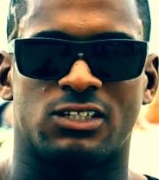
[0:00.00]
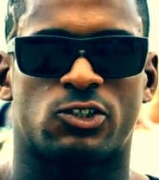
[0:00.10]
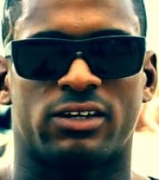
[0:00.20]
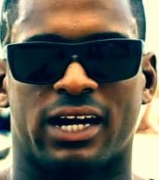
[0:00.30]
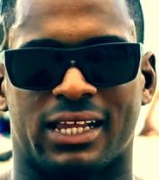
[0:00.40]

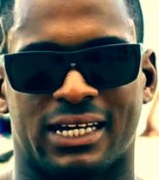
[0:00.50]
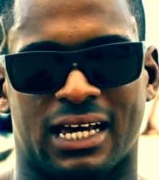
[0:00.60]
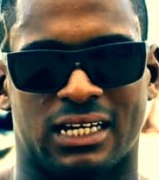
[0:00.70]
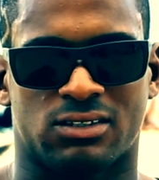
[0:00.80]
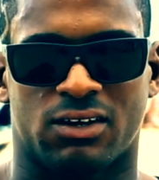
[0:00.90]
didn't turn out like
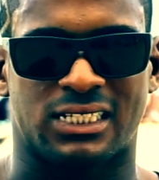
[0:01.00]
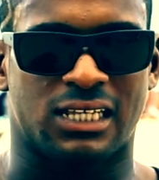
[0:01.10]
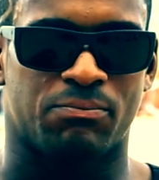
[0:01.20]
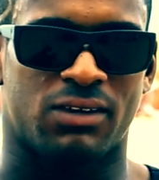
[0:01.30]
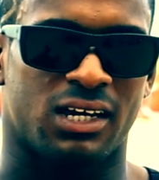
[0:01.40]
that, so I
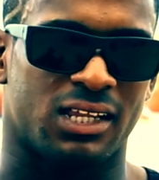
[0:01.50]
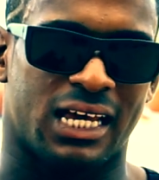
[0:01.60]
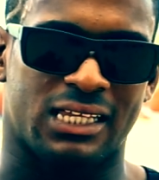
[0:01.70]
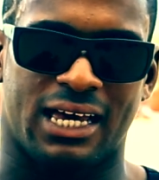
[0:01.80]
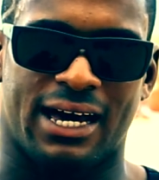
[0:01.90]
stopped thinking
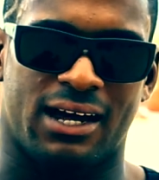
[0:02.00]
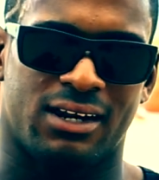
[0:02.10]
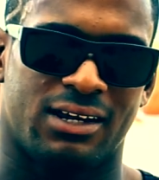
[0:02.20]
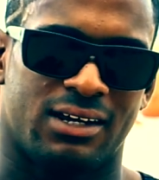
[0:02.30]
like that.